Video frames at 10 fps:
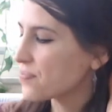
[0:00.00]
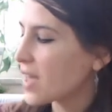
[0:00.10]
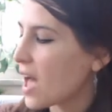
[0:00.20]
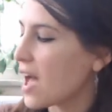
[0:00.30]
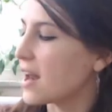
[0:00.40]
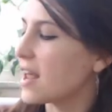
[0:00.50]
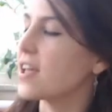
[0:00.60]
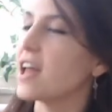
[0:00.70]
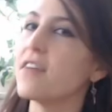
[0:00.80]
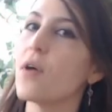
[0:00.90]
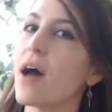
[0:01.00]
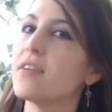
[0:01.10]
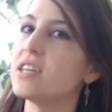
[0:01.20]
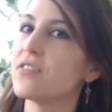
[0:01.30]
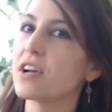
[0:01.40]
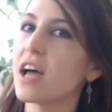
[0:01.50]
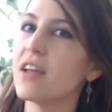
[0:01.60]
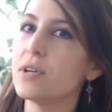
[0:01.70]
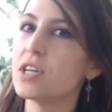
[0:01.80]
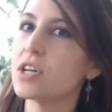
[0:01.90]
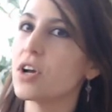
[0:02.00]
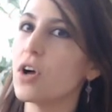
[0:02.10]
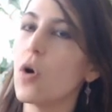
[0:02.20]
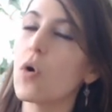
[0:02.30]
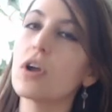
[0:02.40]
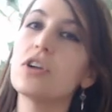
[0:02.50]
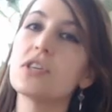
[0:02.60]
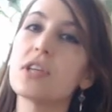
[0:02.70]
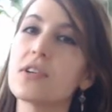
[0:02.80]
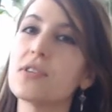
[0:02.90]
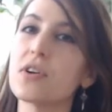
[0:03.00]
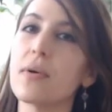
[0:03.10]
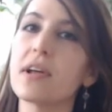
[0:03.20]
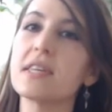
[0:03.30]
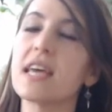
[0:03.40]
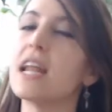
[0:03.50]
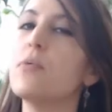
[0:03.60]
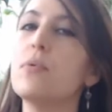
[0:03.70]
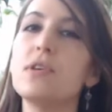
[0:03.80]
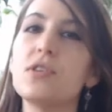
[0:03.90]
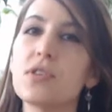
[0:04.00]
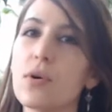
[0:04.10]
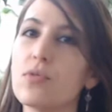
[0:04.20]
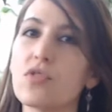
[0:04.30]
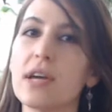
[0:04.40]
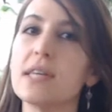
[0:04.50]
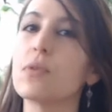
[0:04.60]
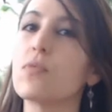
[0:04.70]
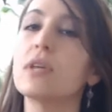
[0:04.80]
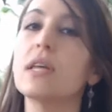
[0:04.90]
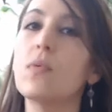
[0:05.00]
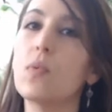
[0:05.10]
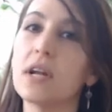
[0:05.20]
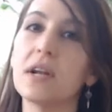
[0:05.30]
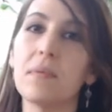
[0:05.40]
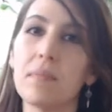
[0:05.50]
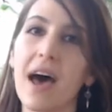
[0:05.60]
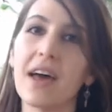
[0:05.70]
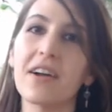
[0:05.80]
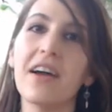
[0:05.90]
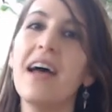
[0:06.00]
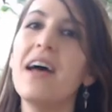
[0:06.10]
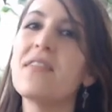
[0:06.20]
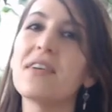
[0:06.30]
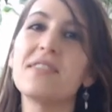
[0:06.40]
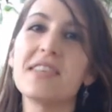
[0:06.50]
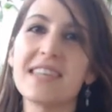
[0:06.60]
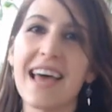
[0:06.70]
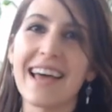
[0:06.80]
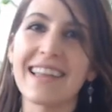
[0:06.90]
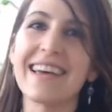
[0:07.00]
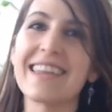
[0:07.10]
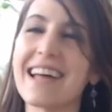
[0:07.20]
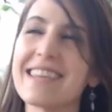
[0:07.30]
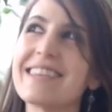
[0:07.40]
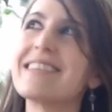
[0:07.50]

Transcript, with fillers: again, if you have a different kind of material or you're just not concerned about it, because again, it would be so trace, it really wouldn't matter. But I'm just saying, like, that's